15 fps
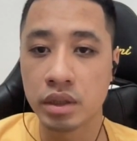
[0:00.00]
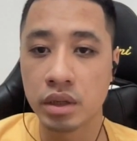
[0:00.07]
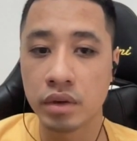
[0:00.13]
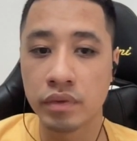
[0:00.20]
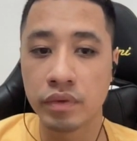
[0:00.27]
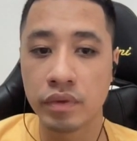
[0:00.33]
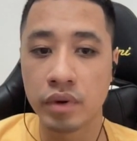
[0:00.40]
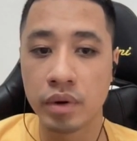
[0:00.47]

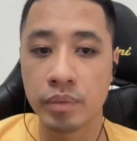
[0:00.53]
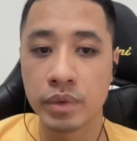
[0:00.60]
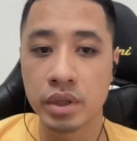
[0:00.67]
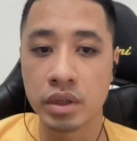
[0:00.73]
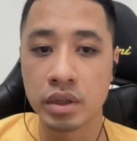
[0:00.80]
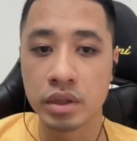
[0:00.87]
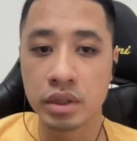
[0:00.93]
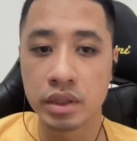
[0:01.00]
from
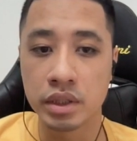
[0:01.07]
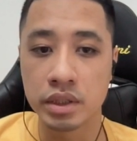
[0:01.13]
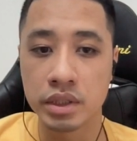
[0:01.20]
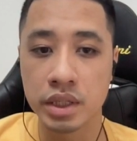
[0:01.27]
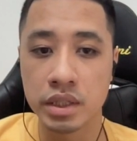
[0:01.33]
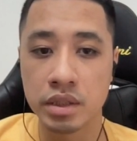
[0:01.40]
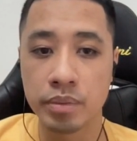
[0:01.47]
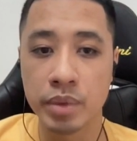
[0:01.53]
the
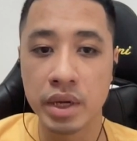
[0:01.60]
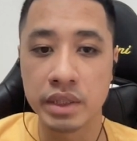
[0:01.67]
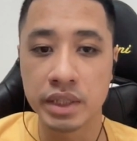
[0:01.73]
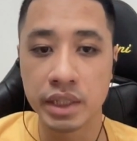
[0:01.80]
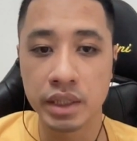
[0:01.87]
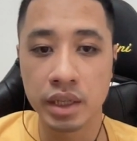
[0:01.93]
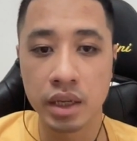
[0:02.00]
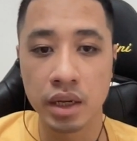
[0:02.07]
systematic
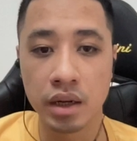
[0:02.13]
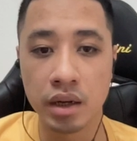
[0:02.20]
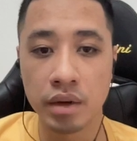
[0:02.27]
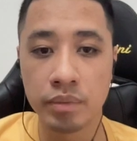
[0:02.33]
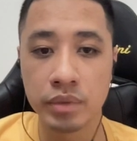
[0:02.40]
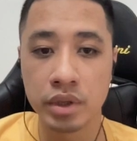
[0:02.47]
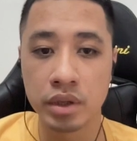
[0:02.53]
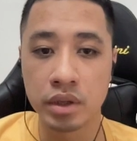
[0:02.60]
of
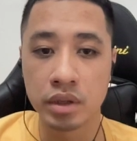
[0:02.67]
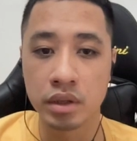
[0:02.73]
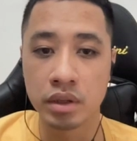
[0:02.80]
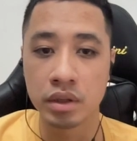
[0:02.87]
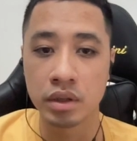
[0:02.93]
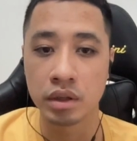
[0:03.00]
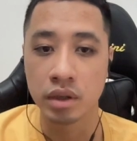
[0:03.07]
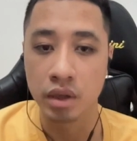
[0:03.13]
the
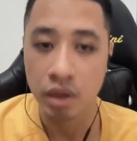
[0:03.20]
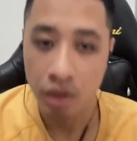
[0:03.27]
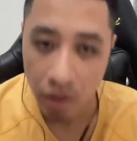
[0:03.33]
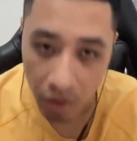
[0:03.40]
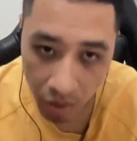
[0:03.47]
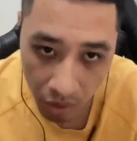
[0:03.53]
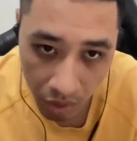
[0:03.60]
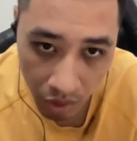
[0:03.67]

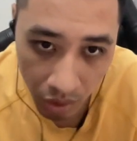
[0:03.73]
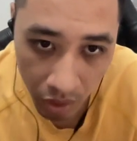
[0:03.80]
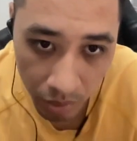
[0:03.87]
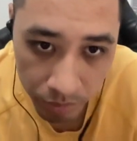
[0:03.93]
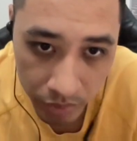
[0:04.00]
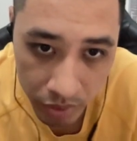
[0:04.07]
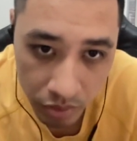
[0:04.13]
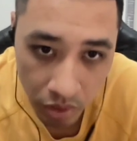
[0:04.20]

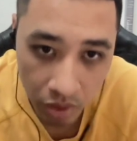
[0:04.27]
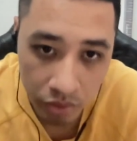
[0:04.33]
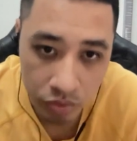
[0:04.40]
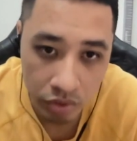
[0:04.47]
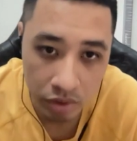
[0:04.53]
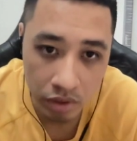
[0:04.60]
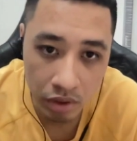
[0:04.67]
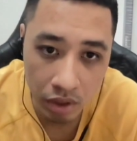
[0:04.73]

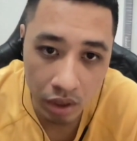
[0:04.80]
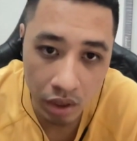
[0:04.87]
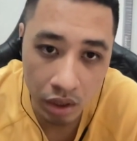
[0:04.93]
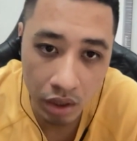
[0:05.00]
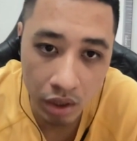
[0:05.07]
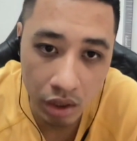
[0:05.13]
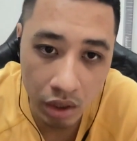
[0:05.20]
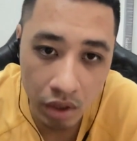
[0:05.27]
torture
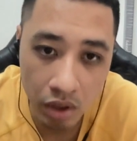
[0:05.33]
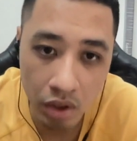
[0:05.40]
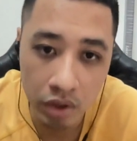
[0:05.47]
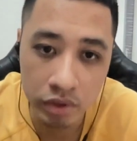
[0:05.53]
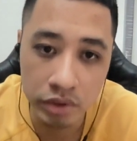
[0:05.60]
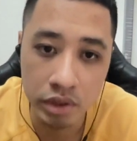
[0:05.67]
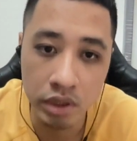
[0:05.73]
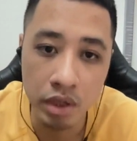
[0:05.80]

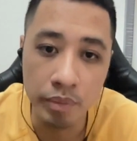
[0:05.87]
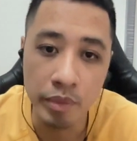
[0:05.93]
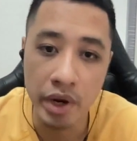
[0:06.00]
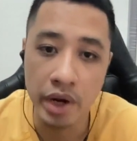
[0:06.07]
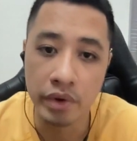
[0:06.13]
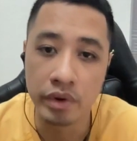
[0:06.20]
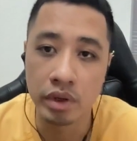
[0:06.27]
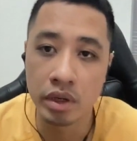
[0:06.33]
on the
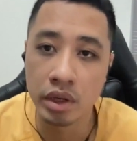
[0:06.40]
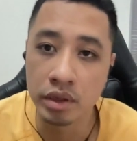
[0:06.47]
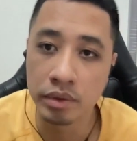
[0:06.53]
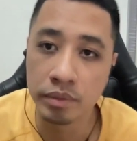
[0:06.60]
American